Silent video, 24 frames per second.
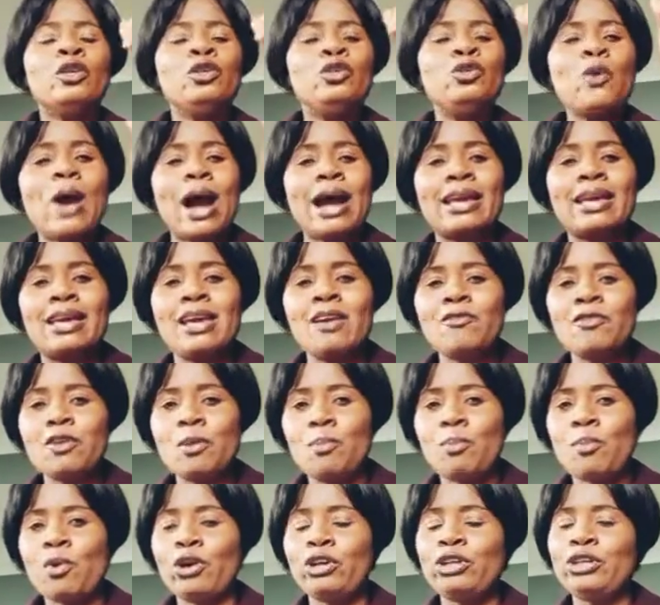you are giving
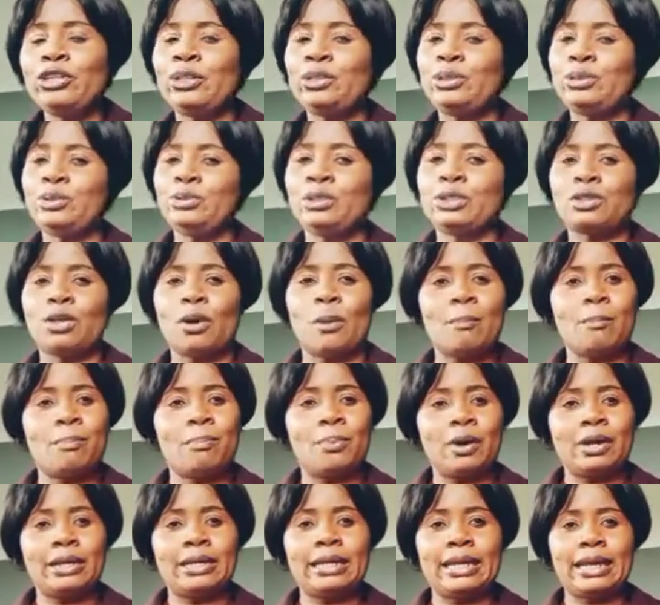money to
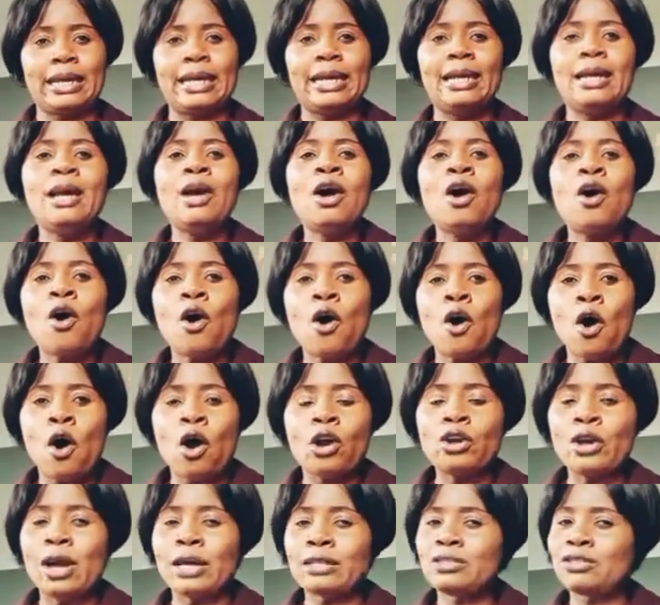somebody,
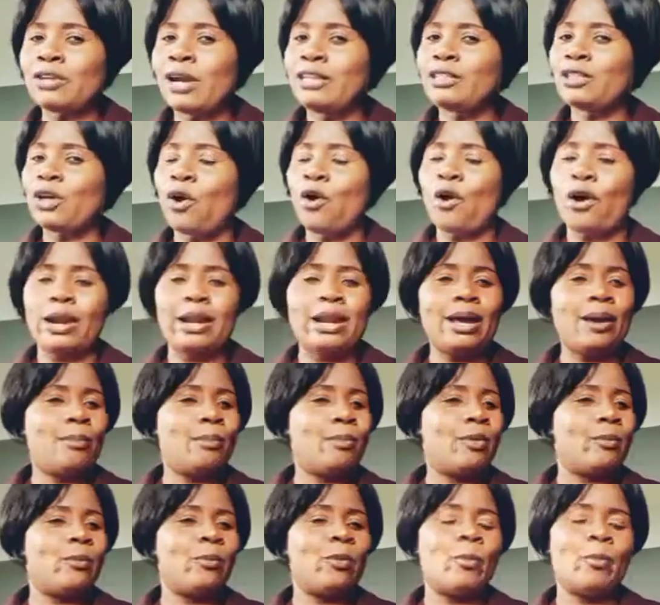or you are trying to collect
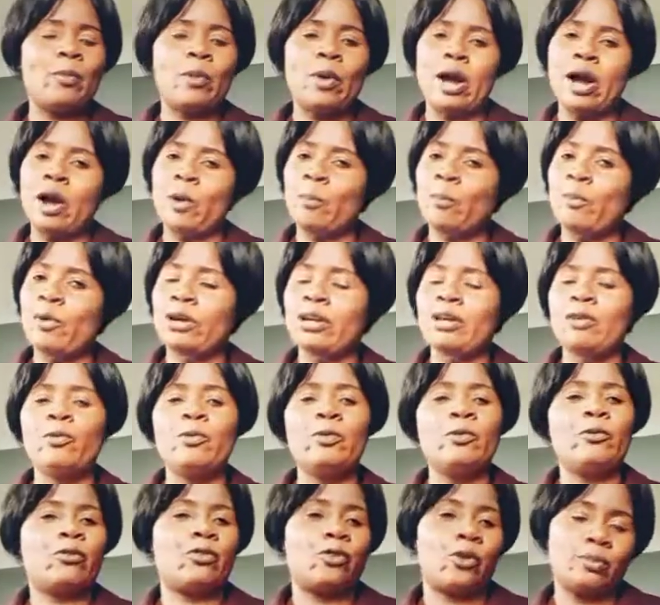
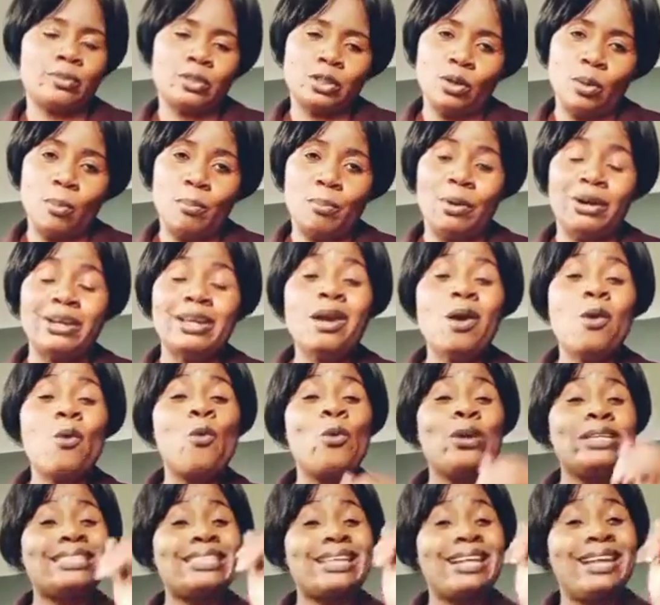money from somebody
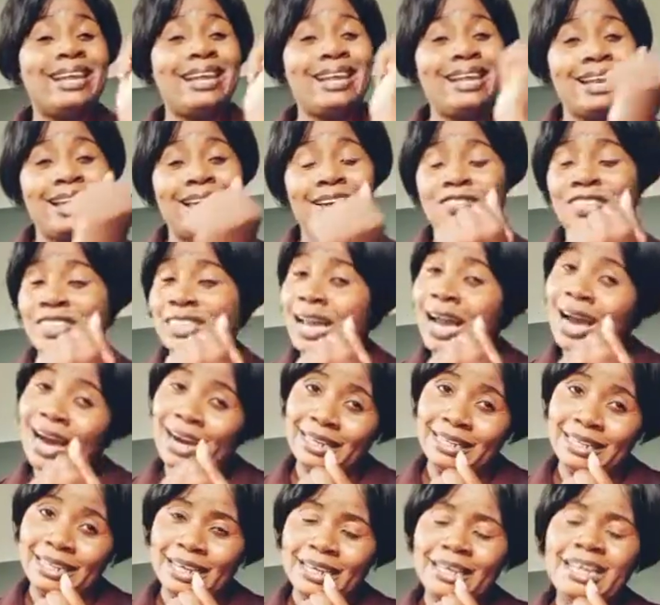with a left
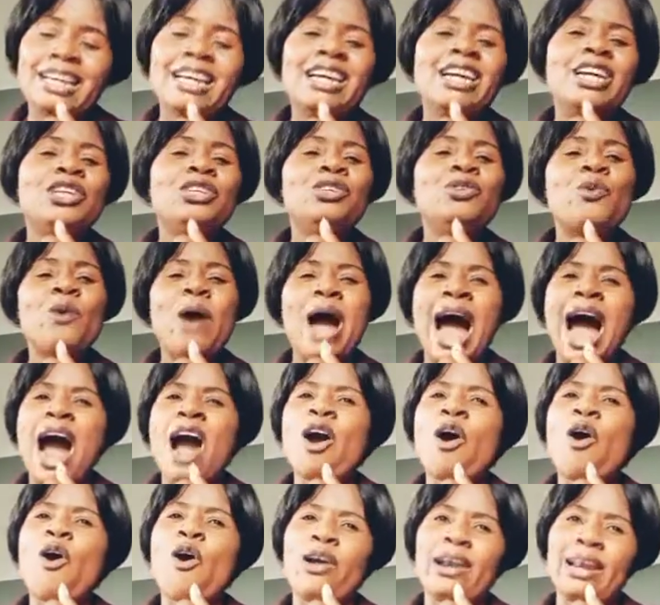hand, you
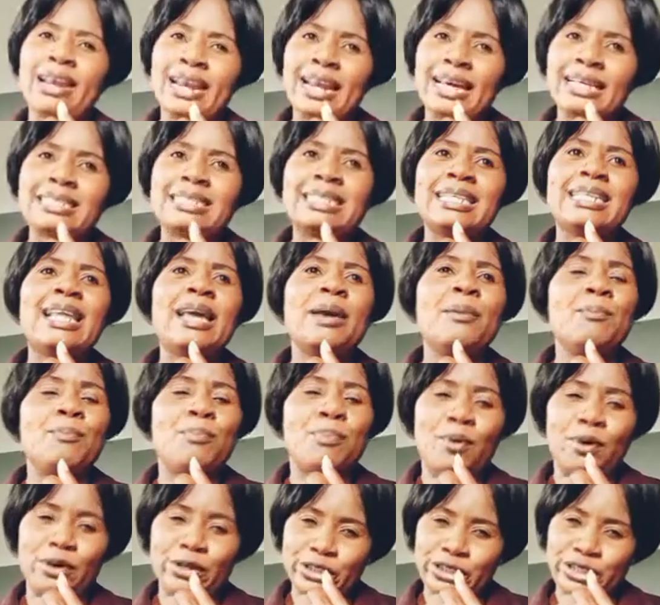are collecting a
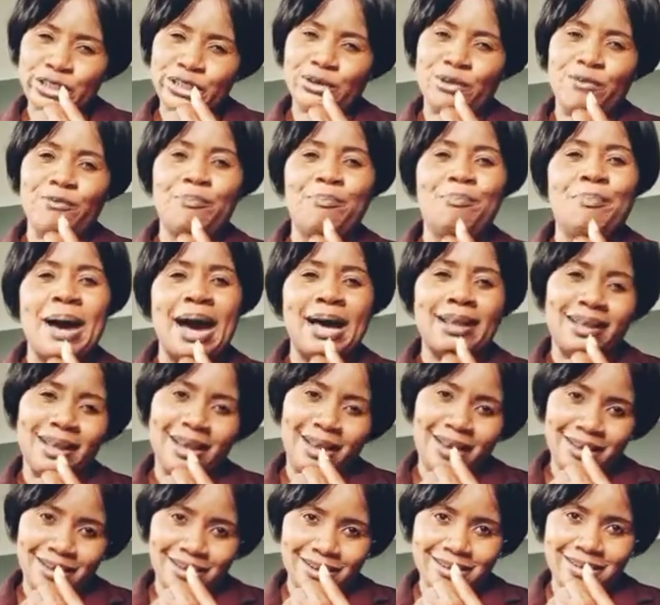bunch of bad
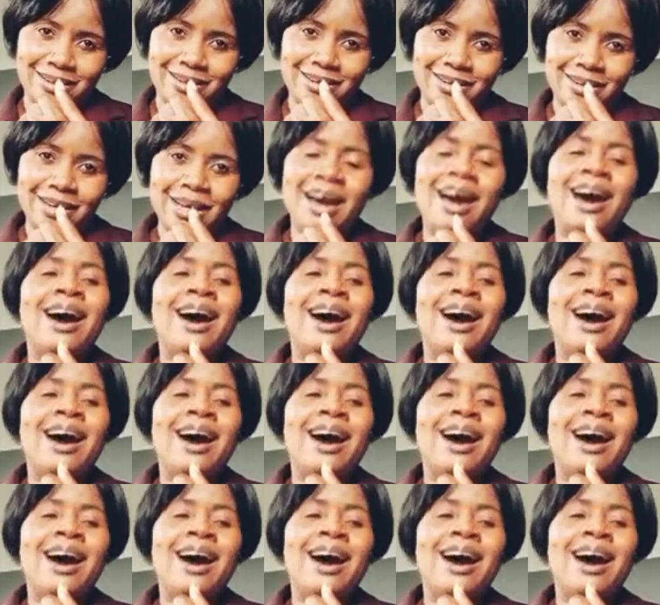luck.